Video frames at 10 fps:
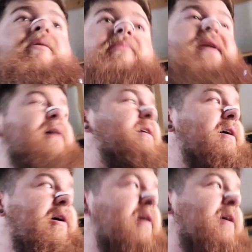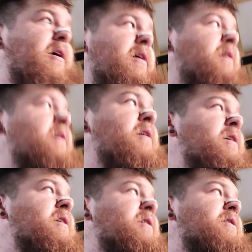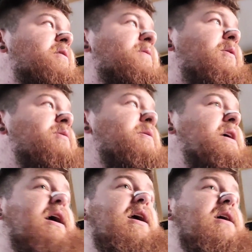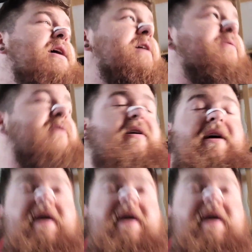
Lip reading: That 428 for